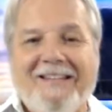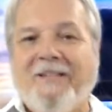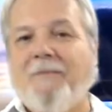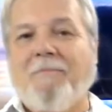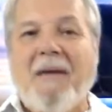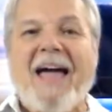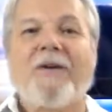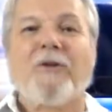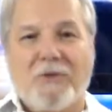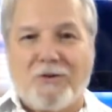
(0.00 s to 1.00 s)

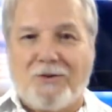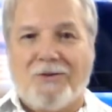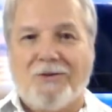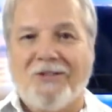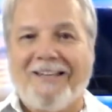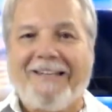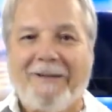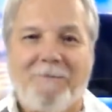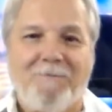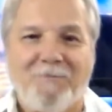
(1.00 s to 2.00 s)
matters to
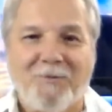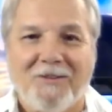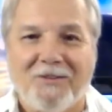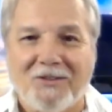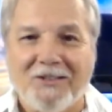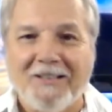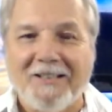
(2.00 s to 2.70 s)
him, you see.